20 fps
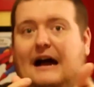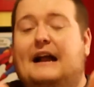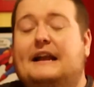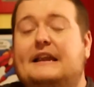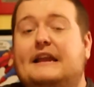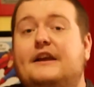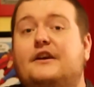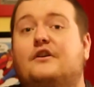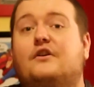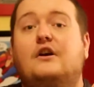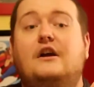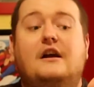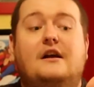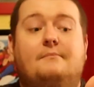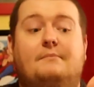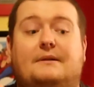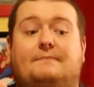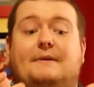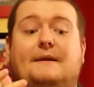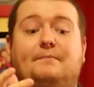here,
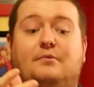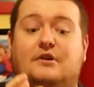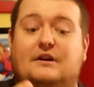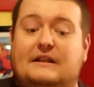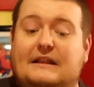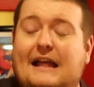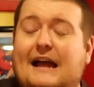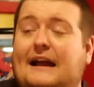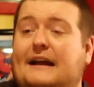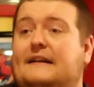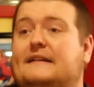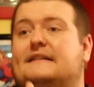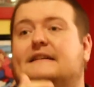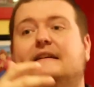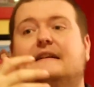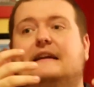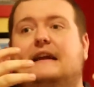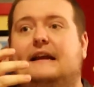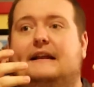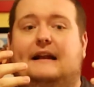but people collect.
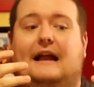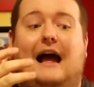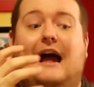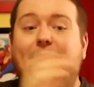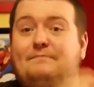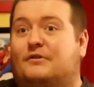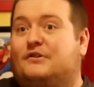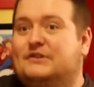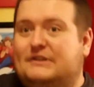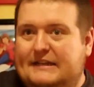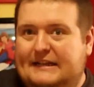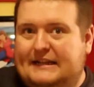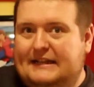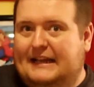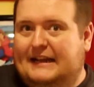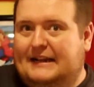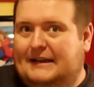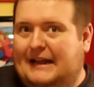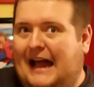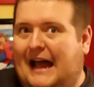And I personally
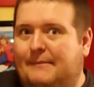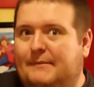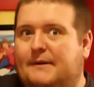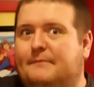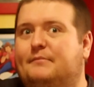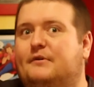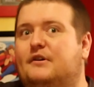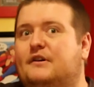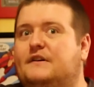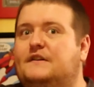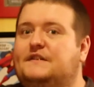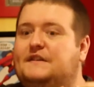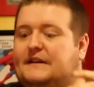collect comic books,